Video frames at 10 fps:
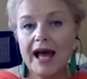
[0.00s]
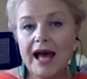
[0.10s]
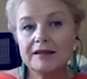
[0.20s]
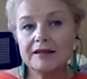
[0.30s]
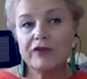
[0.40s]

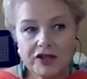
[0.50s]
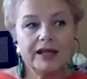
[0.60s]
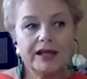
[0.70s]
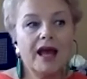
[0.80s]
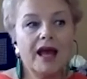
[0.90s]
And
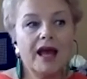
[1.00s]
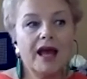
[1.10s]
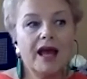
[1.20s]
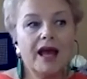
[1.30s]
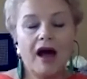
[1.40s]

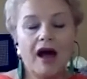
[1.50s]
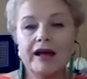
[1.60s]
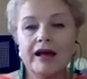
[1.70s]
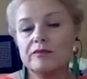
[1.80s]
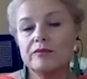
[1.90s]
professionally,
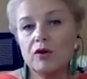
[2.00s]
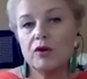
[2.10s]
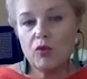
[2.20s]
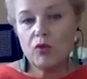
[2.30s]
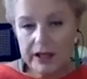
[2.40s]
I
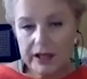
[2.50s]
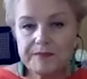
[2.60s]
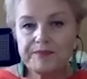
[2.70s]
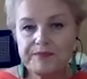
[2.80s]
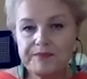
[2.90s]
am
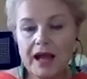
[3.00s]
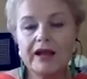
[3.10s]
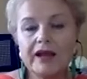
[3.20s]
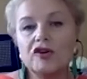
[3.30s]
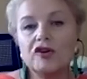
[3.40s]
quite
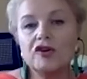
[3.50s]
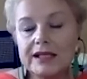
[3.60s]
sure.